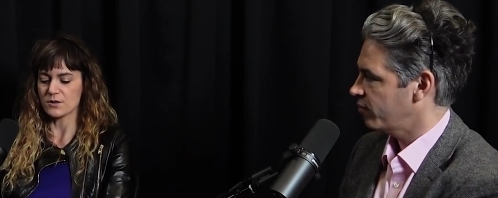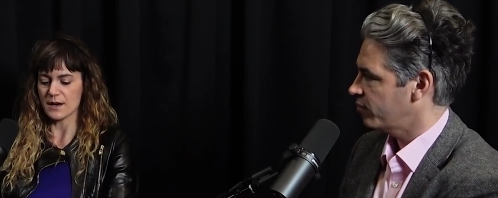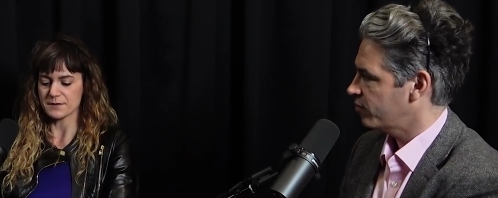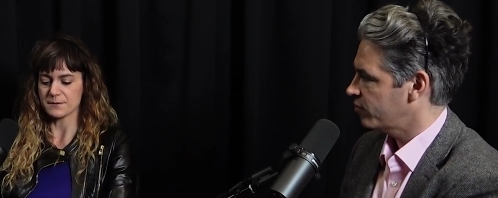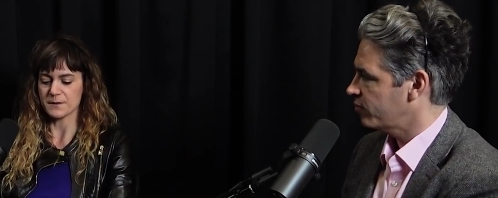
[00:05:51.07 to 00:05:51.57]

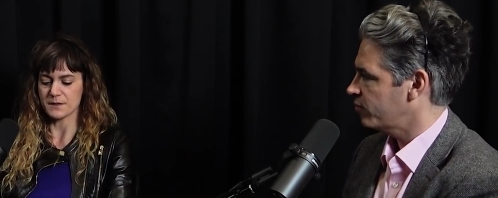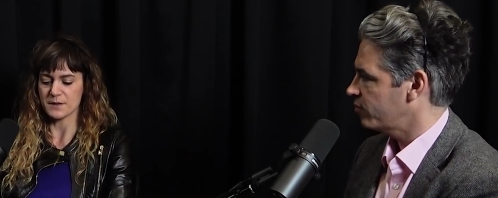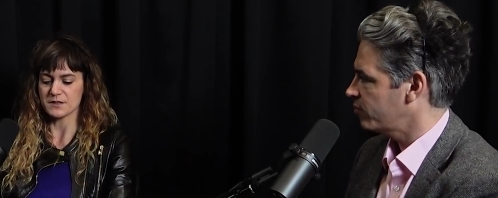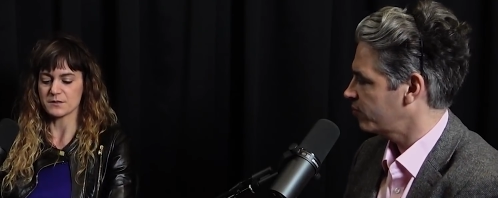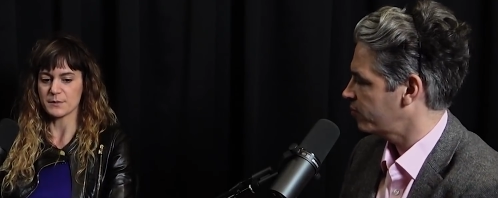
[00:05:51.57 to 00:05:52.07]
Speaker 1: graphs are
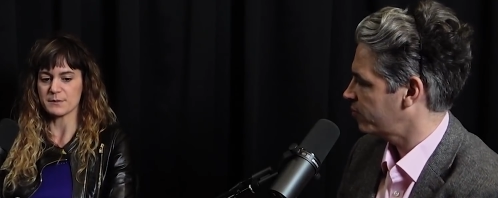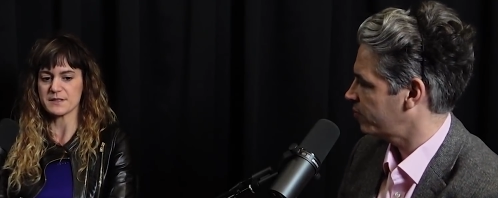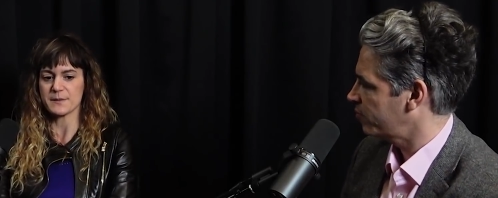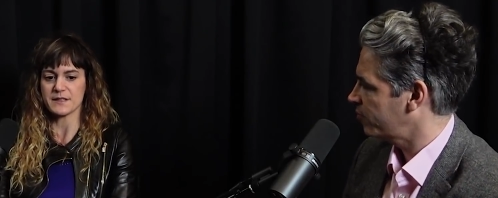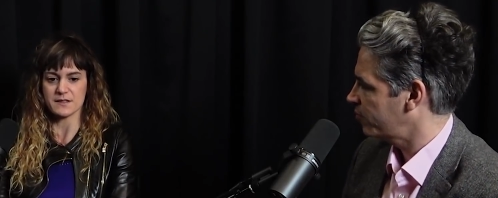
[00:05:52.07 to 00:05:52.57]
fundamental, maybe
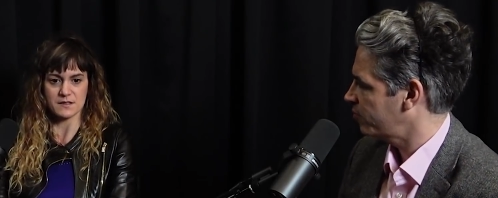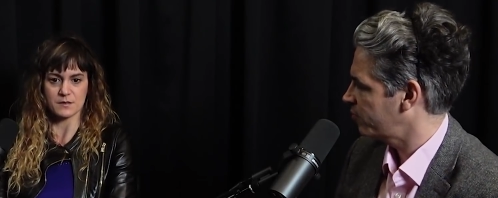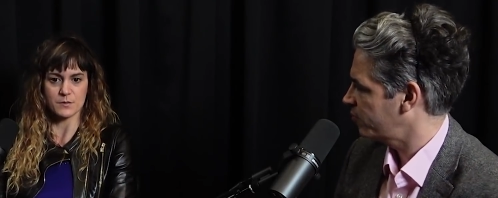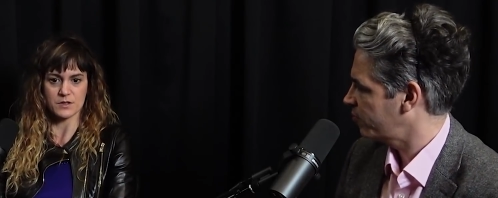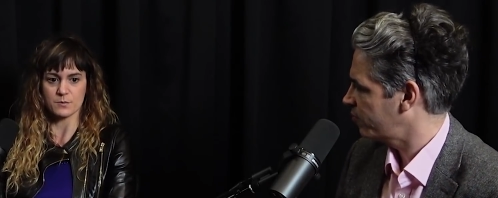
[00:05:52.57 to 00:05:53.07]
space is an
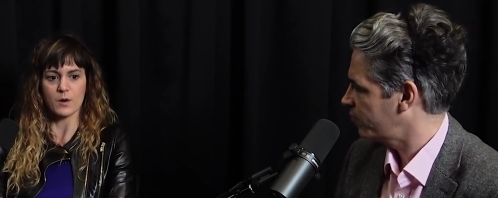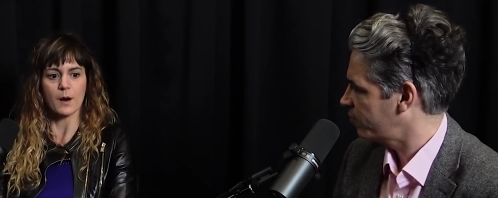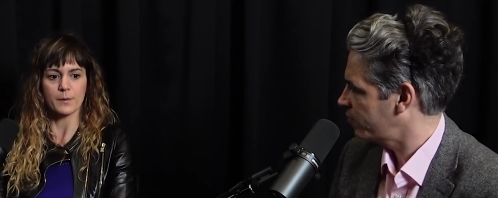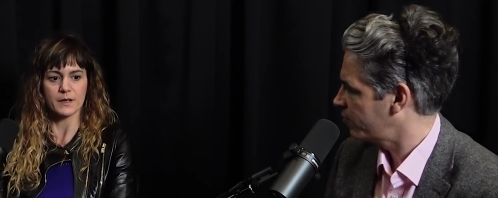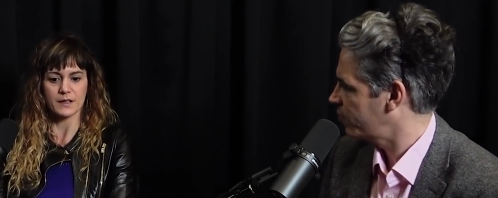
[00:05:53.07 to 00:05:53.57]
emergent
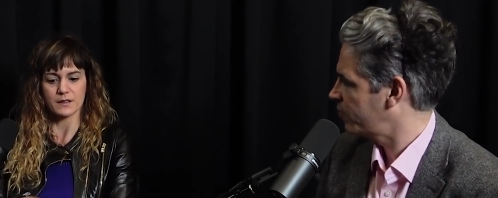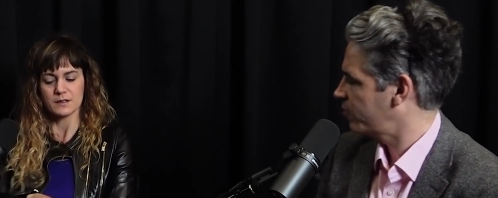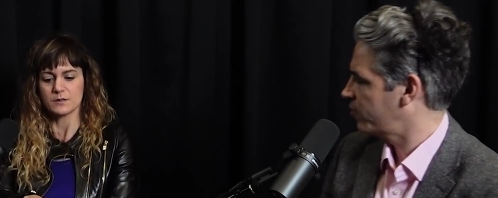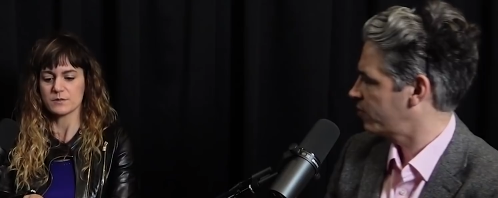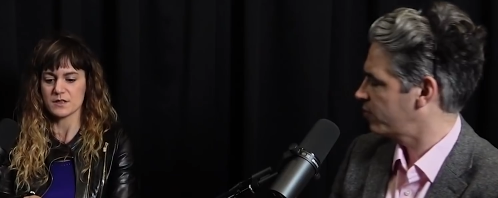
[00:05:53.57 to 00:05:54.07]
property,
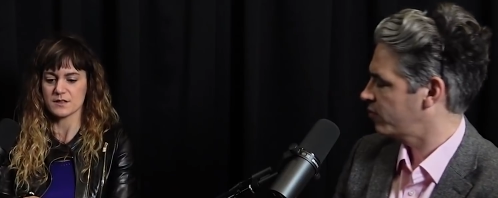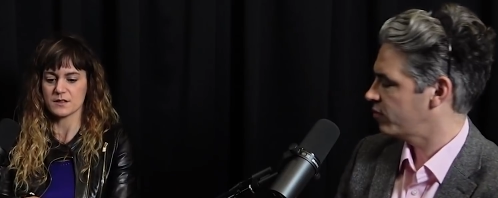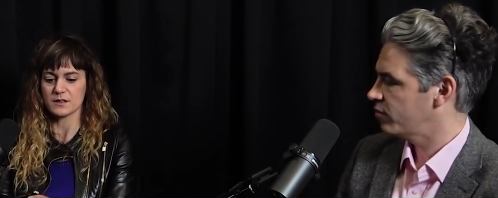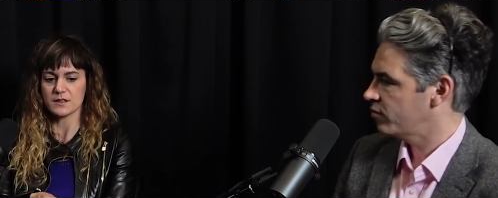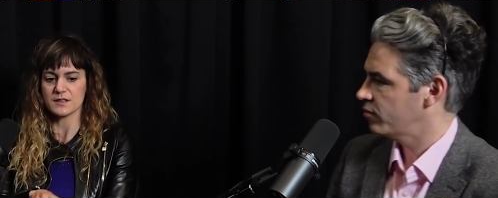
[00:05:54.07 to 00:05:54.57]
which is
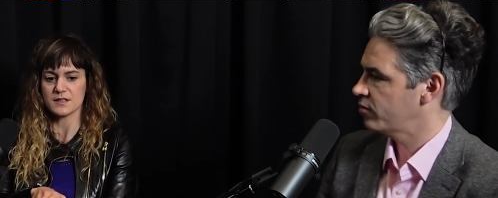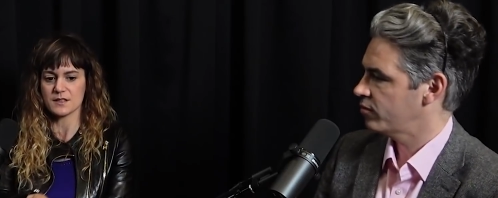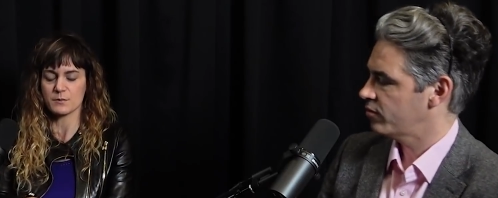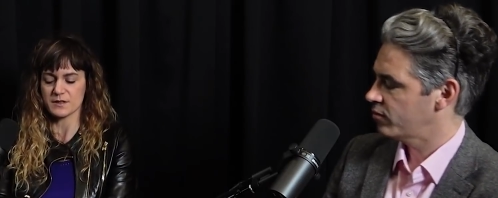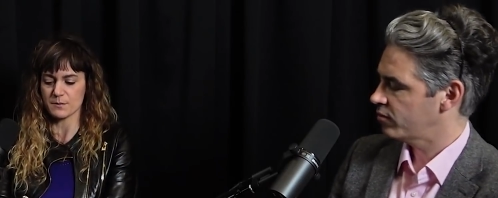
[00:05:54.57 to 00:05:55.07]

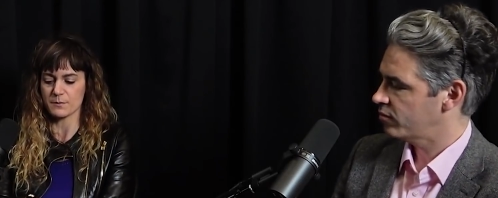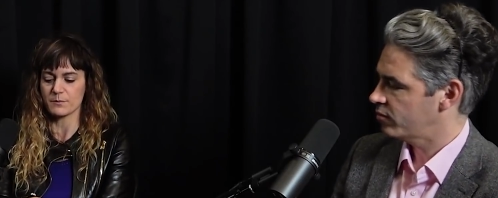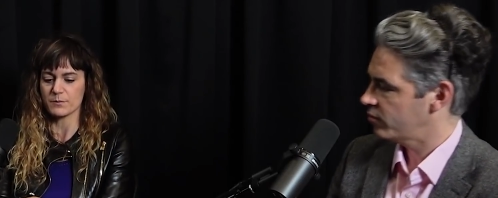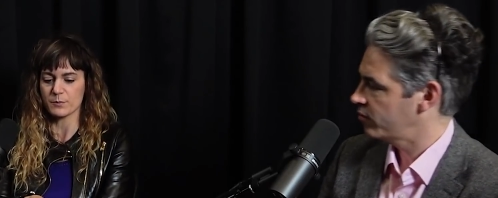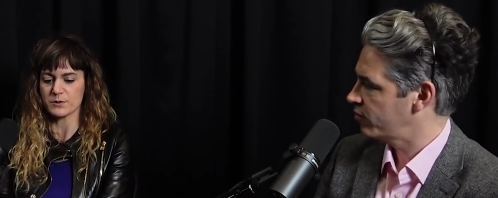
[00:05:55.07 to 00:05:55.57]
consistent with some
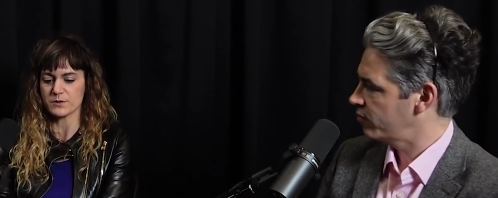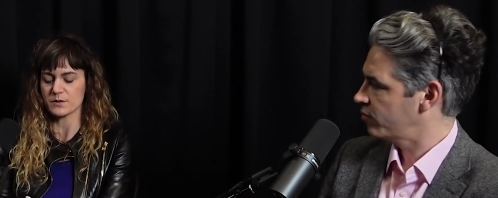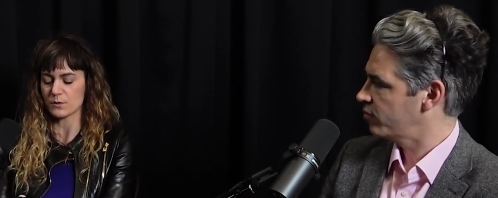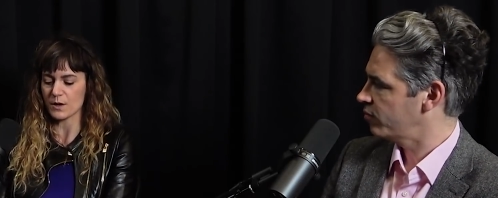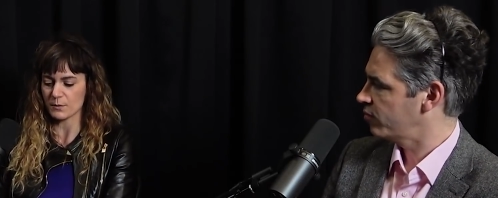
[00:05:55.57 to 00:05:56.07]

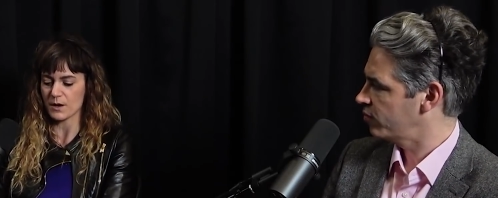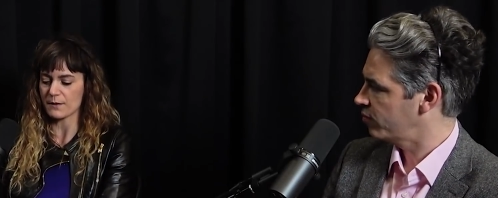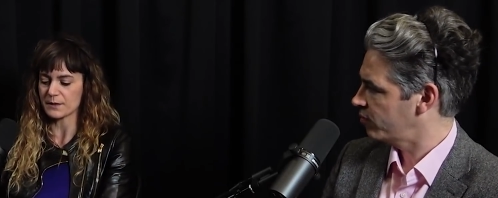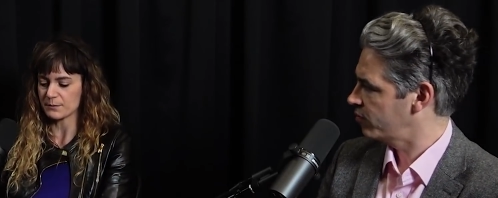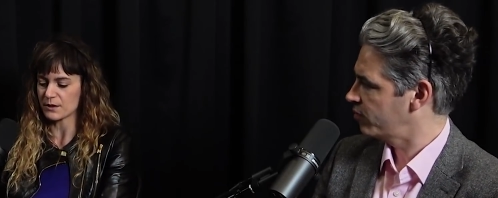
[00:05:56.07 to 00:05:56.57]
proposals in quantum
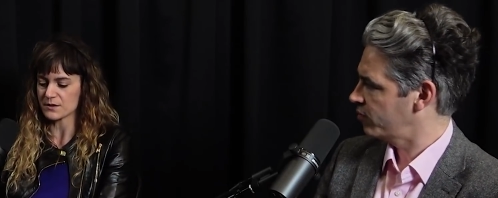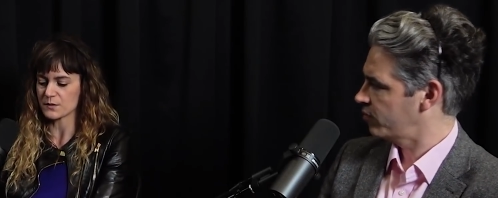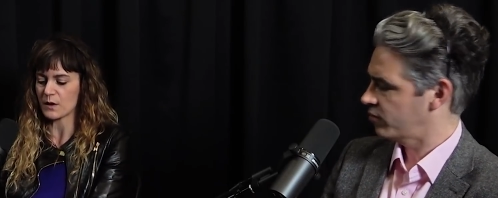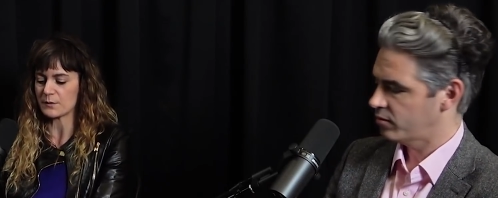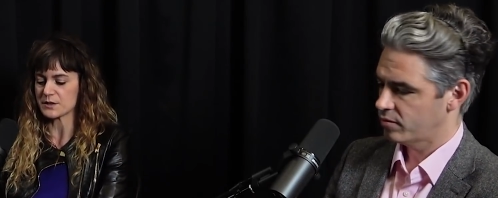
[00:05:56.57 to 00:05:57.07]
gravity, but
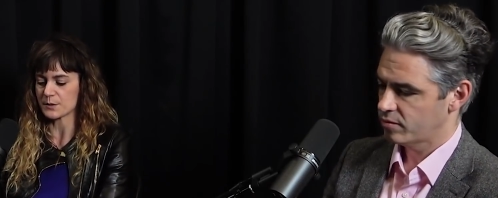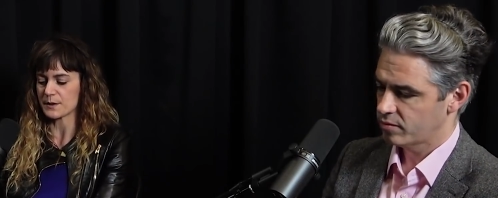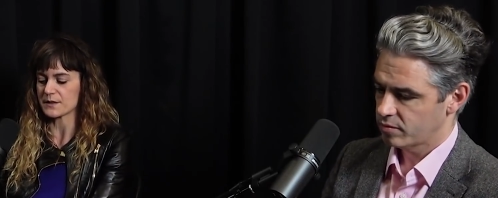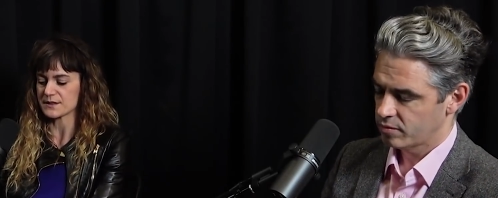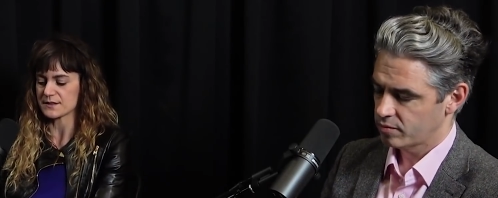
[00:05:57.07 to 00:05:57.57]
also how we talk
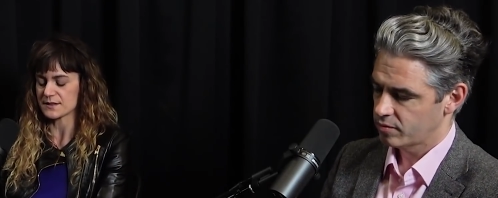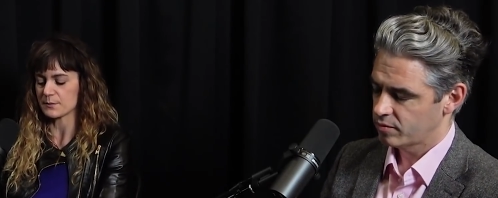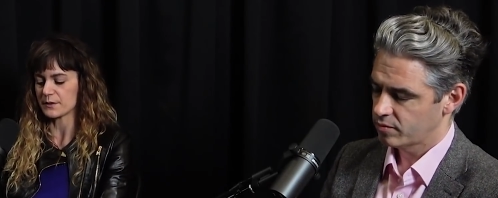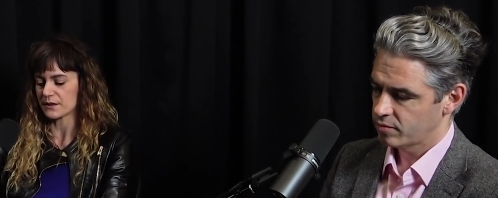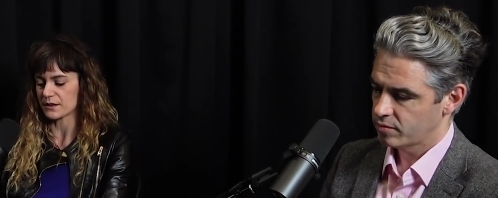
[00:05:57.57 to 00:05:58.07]
about things in
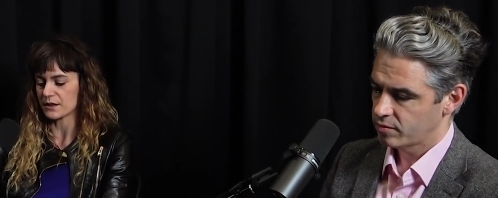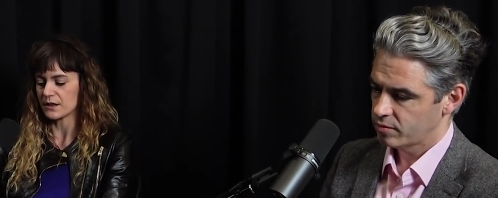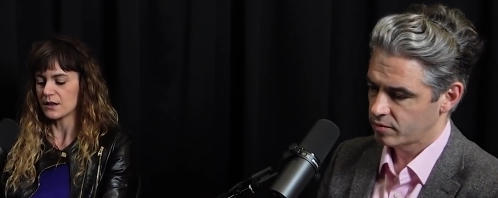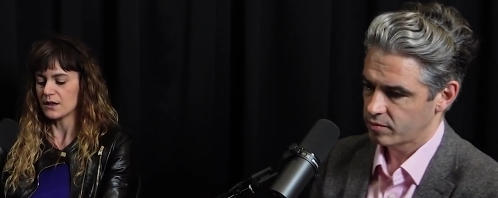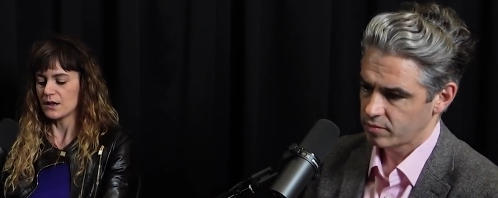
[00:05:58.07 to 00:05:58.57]
assembly theory,